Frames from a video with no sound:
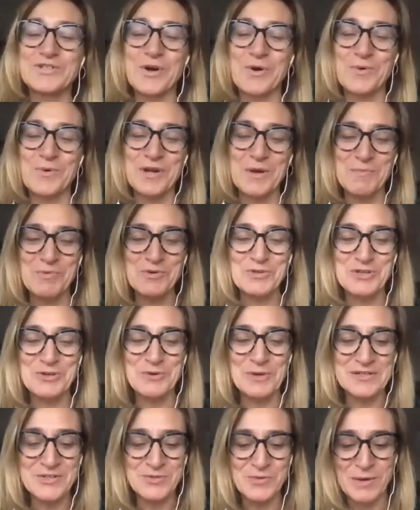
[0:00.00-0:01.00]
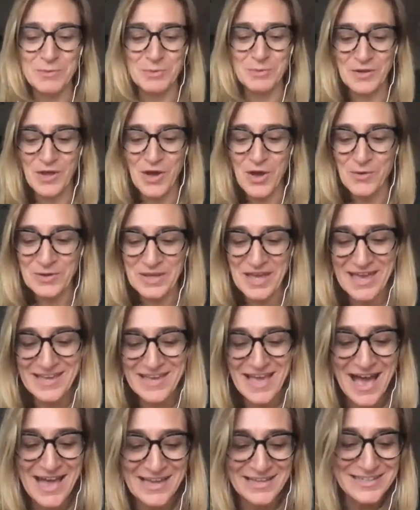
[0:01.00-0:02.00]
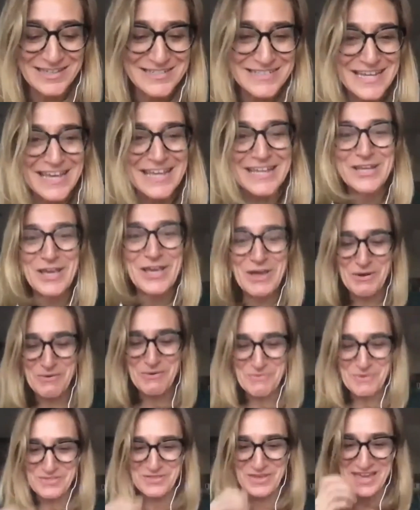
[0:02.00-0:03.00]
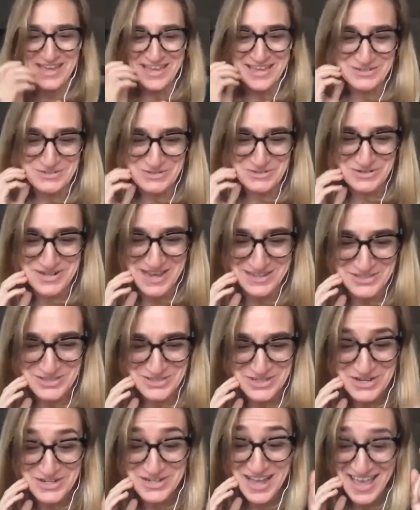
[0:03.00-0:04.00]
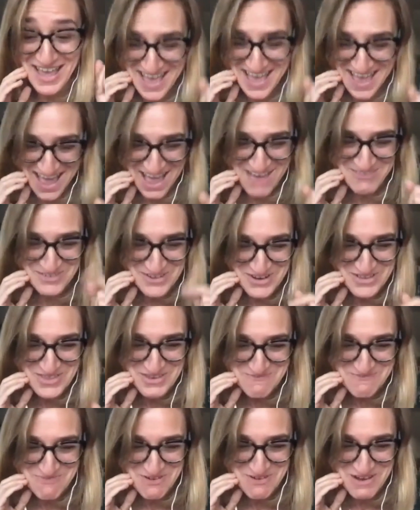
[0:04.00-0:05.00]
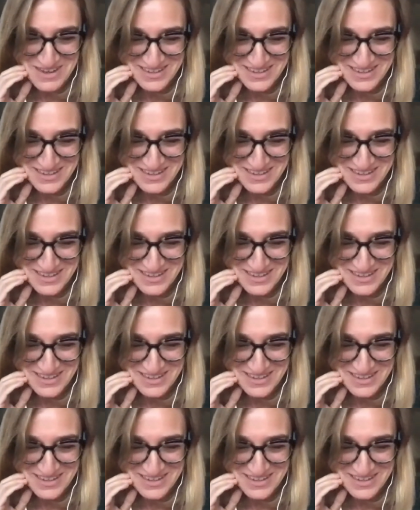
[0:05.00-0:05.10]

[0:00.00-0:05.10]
want to put you in trouble. Okay, I continue with the introduction after the book.